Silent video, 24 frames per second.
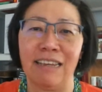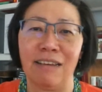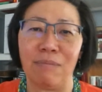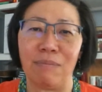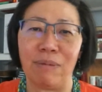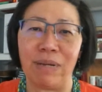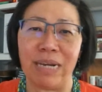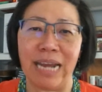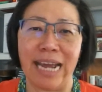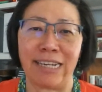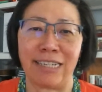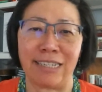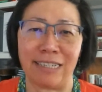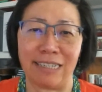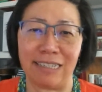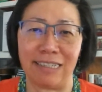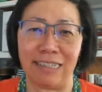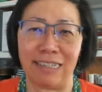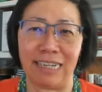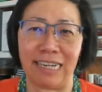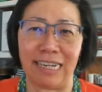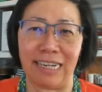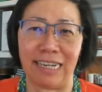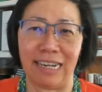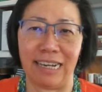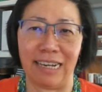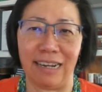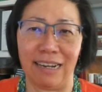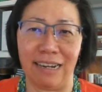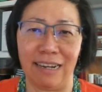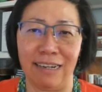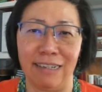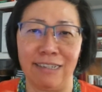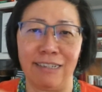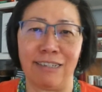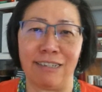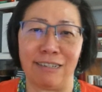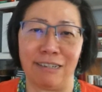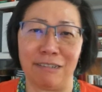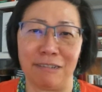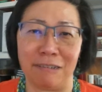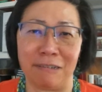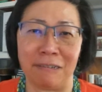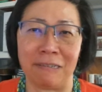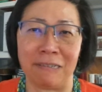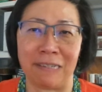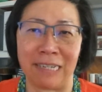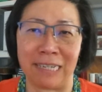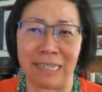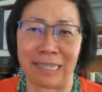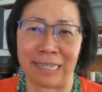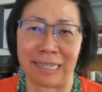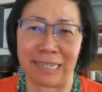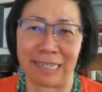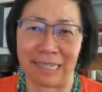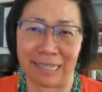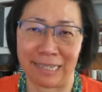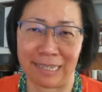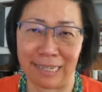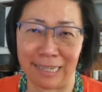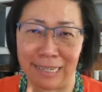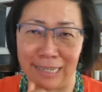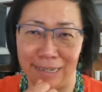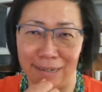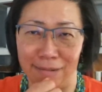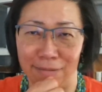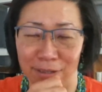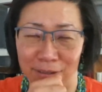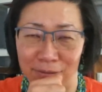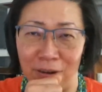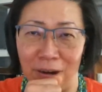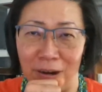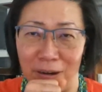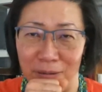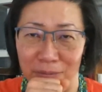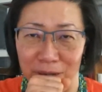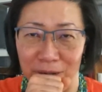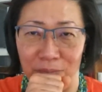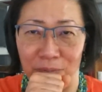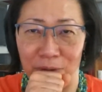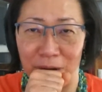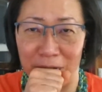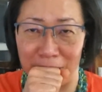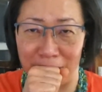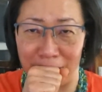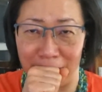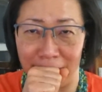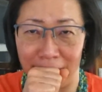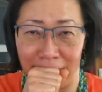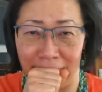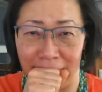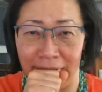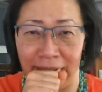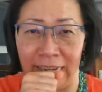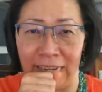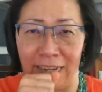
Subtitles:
but actually undo these systems of harm and oppression